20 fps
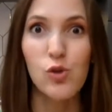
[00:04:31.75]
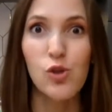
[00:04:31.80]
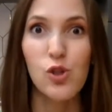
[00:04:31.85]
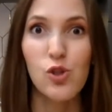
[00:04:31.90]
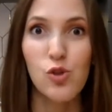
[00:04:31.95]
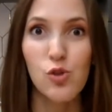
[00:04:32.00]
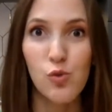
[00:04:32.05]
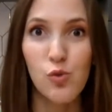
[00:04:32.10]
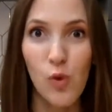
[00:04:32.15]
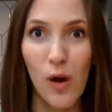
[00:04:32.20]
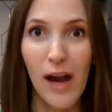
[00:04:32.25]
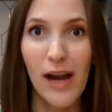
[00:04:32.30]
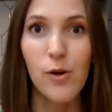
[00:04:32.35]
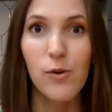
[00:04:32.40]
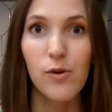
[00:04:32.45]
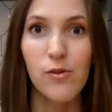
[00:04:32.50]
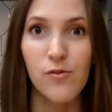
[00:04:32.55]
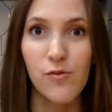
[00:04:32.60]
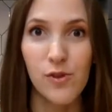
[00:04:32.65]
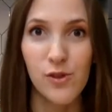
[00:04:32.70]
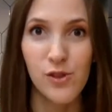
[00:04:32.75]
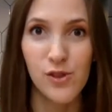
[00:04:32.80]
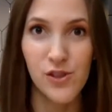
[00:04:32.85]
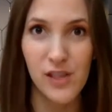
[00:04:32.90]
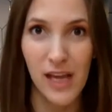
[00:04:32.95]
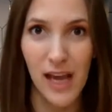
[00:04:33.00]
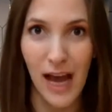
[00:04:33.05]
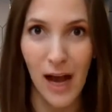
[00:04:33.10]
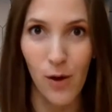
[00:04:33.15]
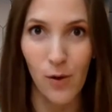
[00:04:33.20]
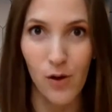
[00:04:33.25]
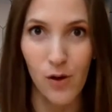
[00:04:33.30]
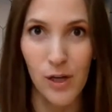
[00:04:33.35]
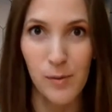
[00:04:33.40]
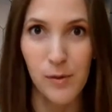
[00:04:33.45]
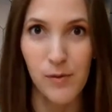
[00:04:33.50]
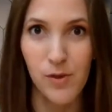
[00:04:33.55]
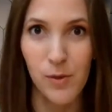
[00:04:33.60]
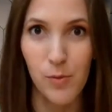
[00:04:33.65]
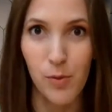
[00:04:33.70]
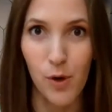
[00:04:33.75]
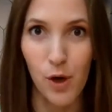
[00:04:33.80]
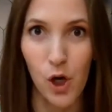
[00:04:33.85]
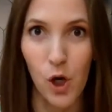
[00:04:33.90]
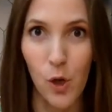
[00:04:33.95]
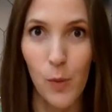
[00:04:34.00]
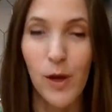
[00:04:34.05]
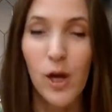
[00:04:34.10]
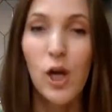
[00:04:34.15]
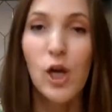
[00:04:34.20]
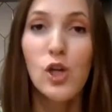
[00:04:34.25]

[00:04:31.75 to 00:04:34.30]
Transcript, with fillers: to try to reverse the outcome of the probe.